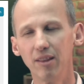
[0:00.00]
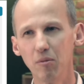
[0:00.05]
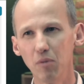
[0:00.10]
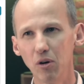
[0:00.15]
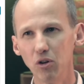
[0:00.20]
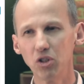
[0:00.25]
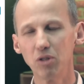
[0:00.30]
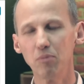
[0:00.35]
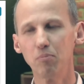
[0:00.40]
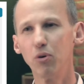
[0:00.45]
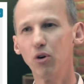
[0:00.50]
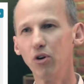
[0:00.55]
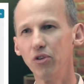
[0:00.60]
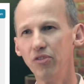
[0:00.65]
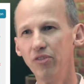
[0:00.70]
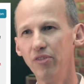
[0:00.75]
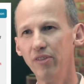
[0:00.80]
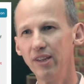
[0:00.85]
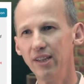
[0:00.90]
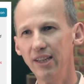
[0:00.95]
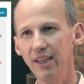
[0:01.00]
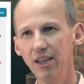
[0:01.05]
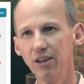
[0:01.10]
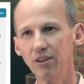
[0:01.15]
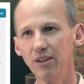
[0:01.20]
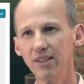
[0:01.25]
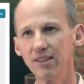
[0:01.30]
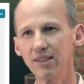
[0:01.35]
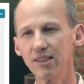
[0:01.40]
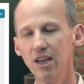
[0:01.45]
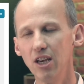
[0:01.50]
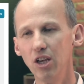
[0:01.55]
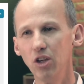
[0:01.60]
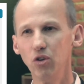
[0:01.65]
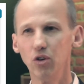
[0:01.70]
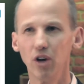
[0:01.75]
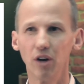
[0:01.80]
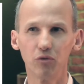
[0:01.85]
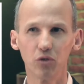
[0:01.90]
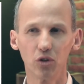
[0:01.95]
the most important here is
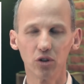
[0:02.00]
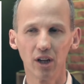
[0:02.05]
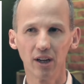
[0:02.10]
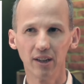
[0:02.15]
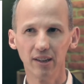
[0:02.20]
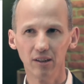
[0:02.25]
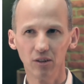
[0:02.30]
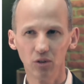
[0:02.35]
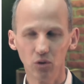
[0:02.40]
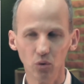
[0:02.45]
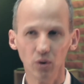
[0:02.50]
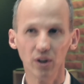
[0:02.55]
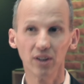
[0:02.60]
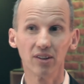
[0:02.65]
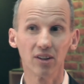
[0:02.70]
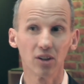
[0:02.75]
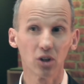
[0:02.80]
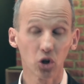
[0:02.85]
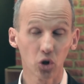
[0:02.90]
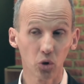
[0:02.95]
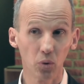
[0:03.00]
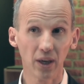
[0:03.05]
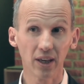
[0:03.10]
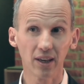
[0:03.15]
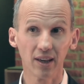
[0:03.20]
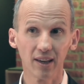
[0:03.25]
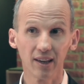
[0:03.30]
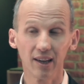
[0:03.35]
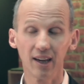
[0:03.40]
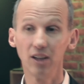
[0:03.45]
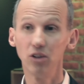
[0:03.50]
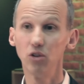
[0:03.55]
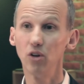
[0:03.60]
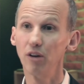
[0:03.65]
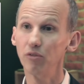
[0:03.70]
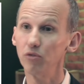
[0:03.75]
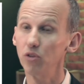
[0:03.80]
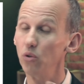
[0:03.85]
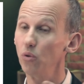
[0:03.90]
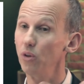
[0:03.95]
you have to do it quick and you
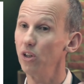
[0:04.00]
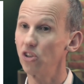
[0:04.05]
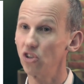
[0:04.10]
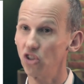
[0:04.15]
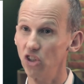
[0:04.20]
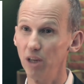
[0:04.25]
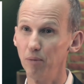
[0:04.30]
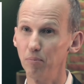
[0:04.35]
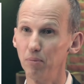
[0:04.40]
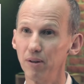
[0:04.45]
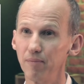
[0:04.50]
have to do it cheap.